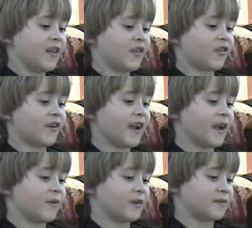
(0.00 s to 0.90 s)
The
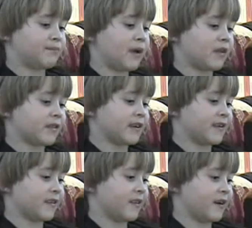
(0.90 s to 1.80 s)
rain was
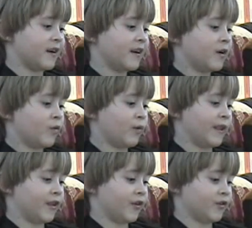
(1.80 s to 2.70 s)
pelting the
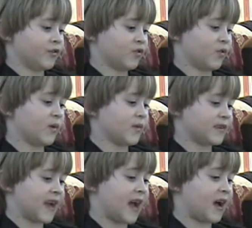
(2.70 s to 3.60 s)
windows. The wind
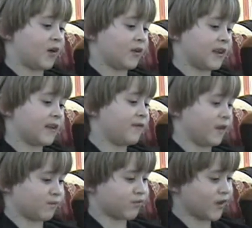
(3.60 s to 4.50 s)
was howling. It
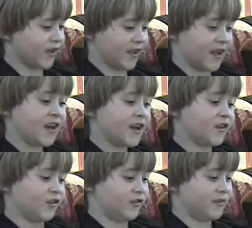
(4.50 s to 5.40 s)
felt pretty
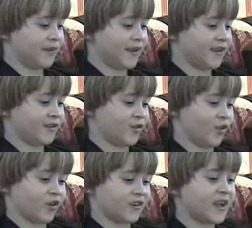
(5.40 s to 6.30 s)
good to be
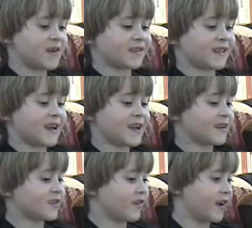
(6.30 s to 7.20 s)
indoors. I was lying
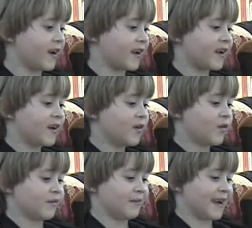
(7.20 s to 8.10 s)
on the rug
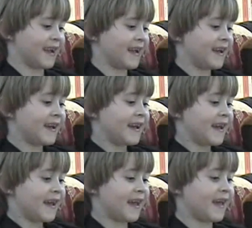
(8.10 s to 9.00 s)
with my
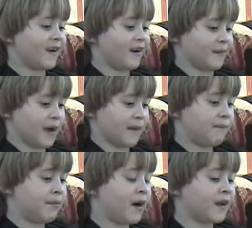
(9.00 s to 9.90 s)
head on my
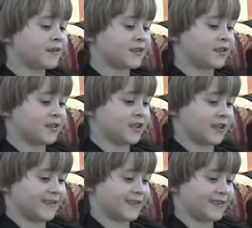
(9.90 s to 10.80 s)
paws,
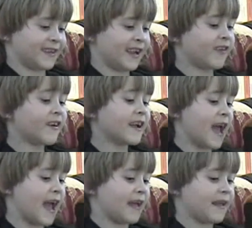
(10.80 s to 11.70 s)
just staring.